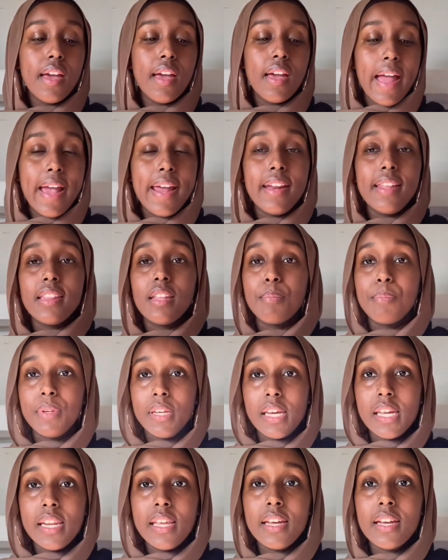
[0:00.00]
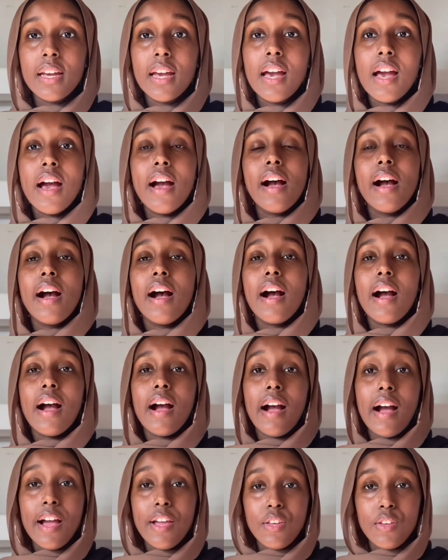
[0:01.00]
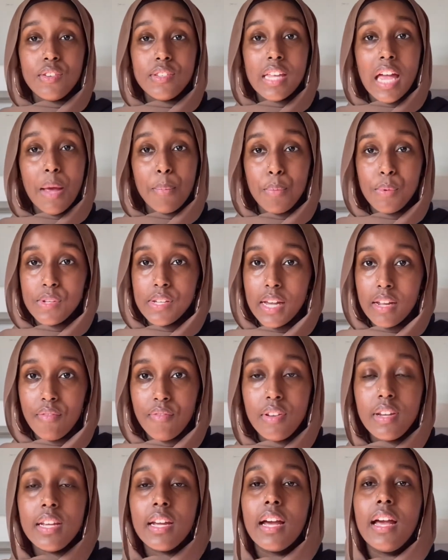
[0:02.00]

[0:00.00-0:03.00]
And in the beginning, I used apple cider vinegar,